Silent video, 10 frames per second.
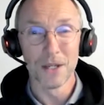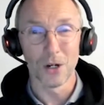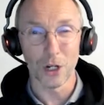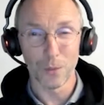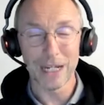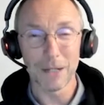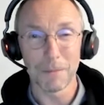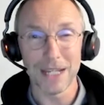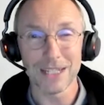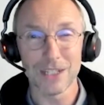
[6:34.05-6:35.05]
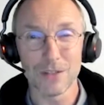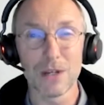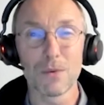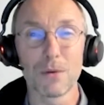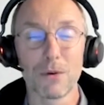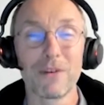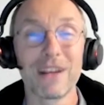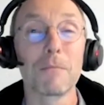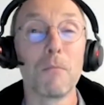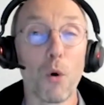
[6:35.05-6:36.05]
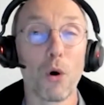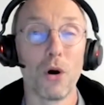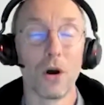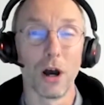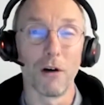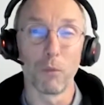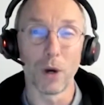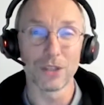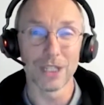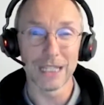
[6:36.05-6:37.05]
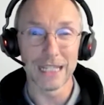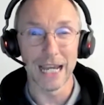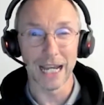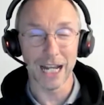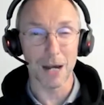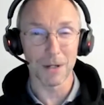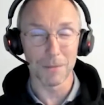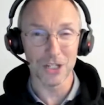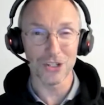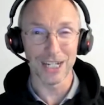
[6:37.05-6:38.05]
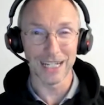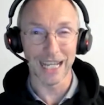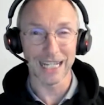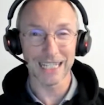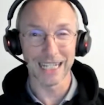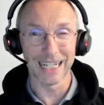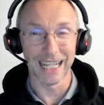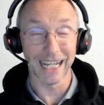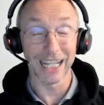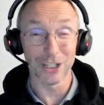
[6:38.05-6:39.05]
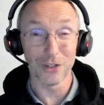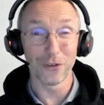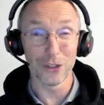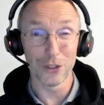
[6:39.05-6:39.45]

on a weekly basis, we will reveal more of what the carbon emission index can do for